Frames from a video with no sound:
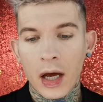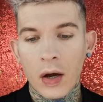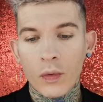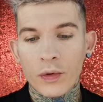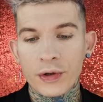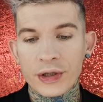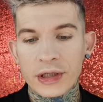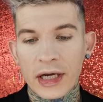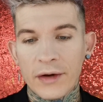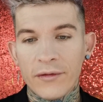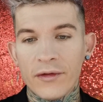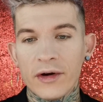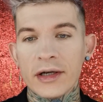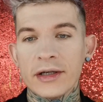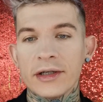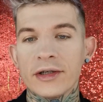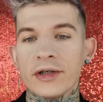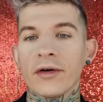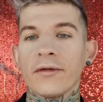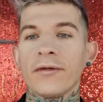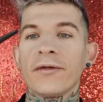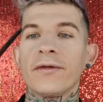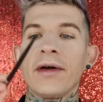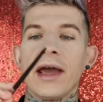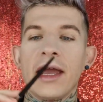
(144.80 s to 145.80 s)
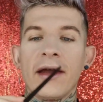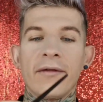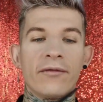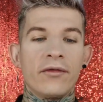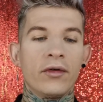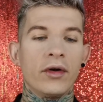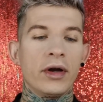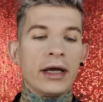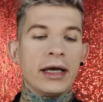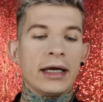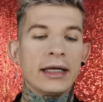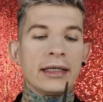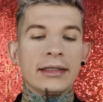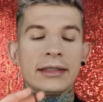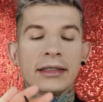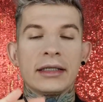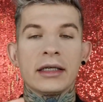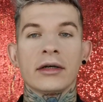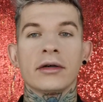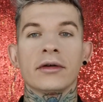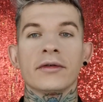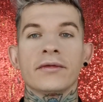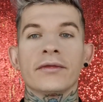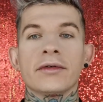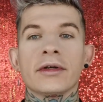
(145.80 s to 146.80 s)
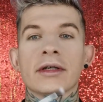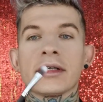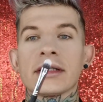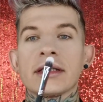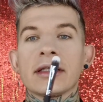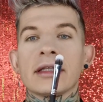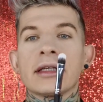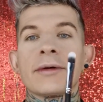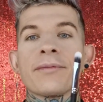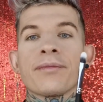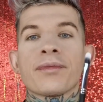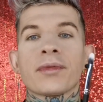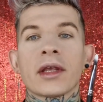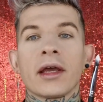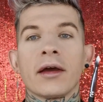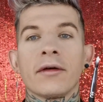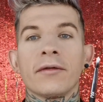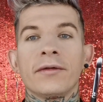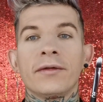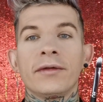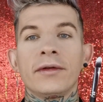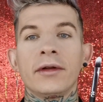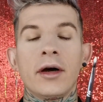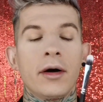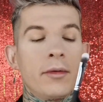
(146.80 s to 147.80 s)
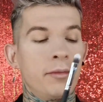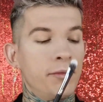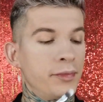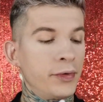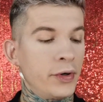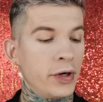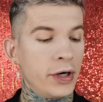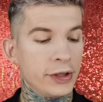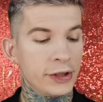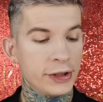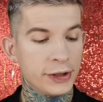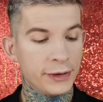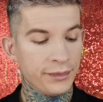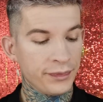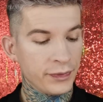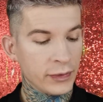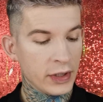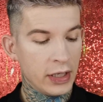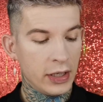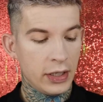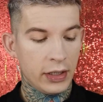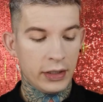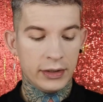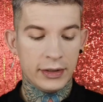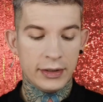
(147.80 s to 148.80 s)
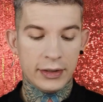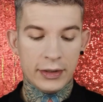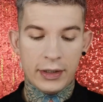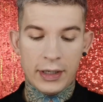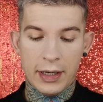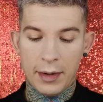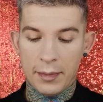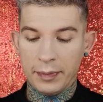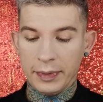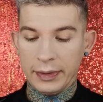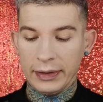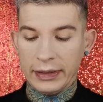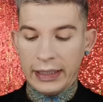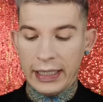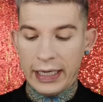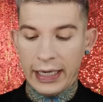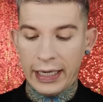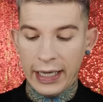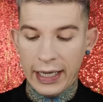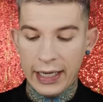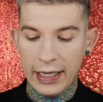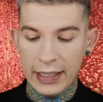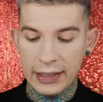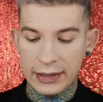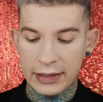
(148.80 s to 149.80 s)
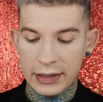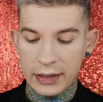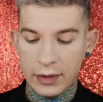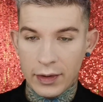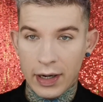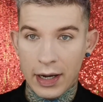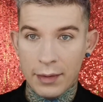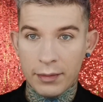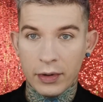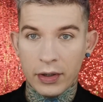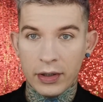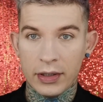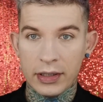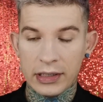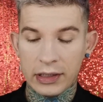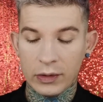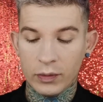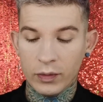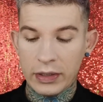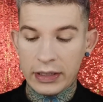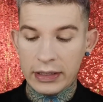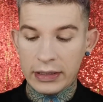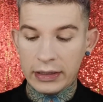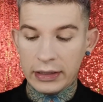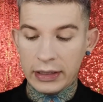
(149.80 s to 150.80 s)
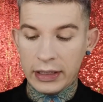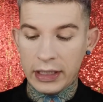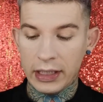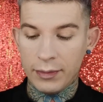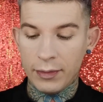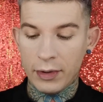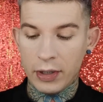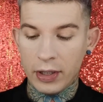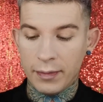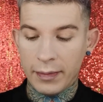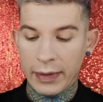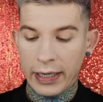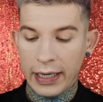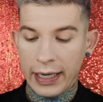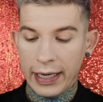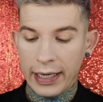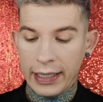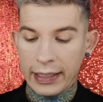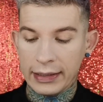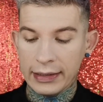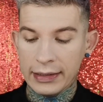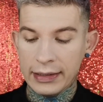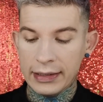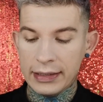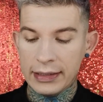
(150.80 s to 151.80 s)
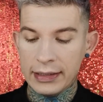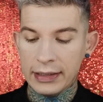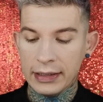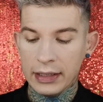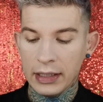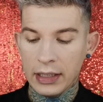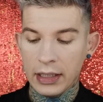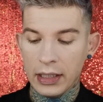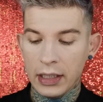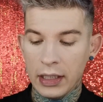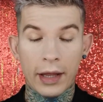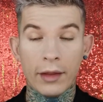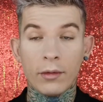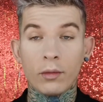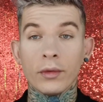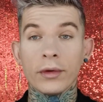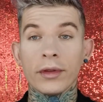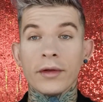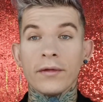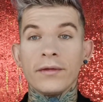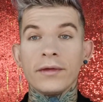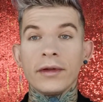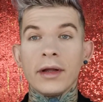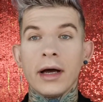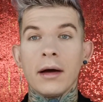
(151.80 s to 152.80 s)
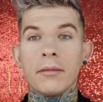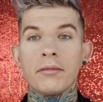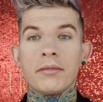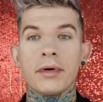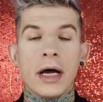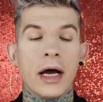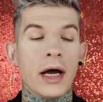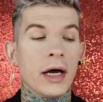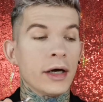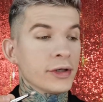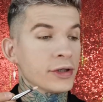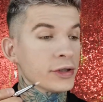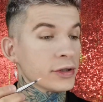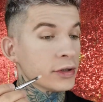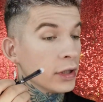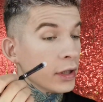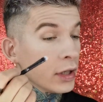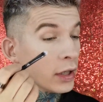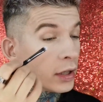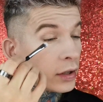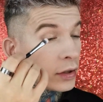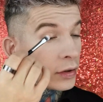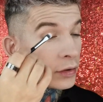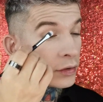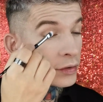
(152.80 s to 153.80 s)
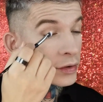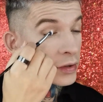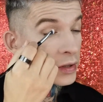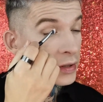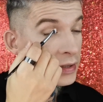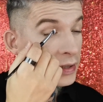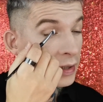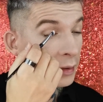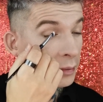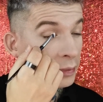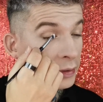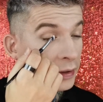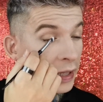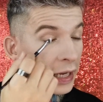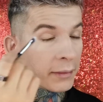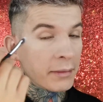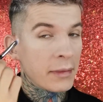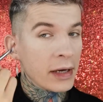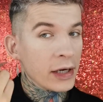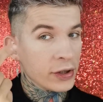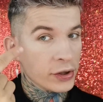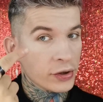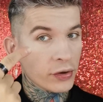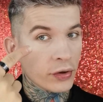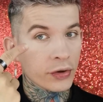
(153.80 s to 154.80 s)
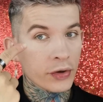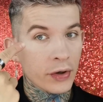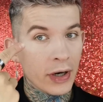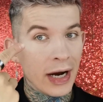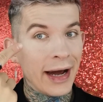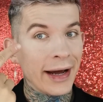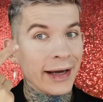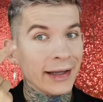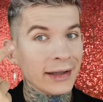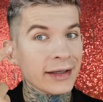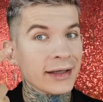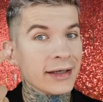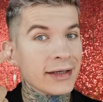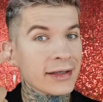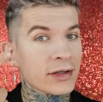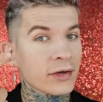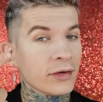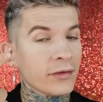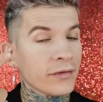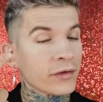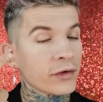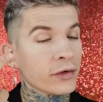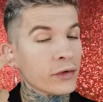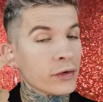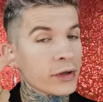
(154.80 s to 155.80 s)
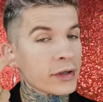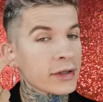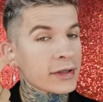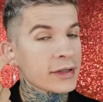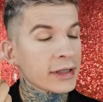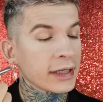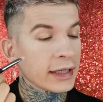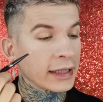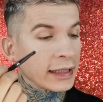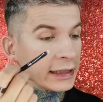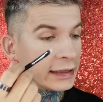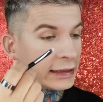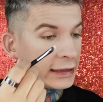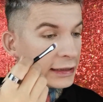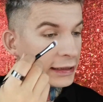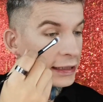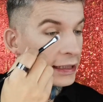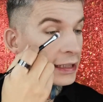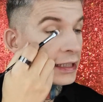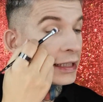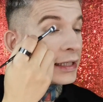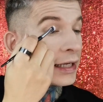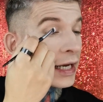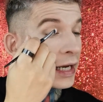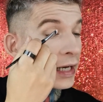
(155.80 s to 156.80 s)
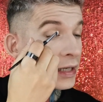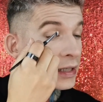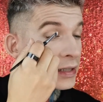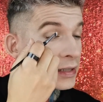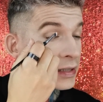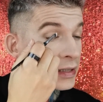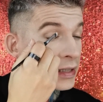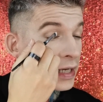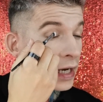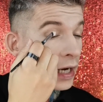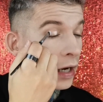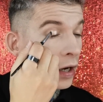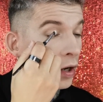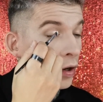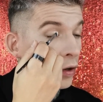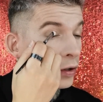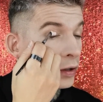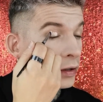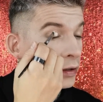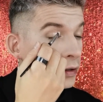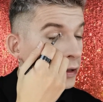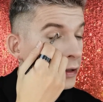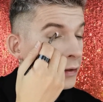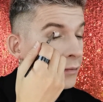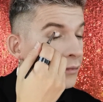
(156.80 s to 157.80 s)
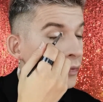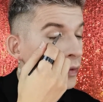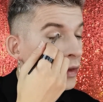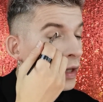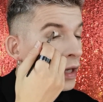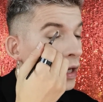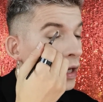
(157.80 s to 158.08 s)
whichever is your favorite. Obviously, a flat brush to apply it. So I'm gonna squeeze a little bit on my hand, and with a flat brush, you just apply. Make sure your eyelid is, of course, clean and it's not oily.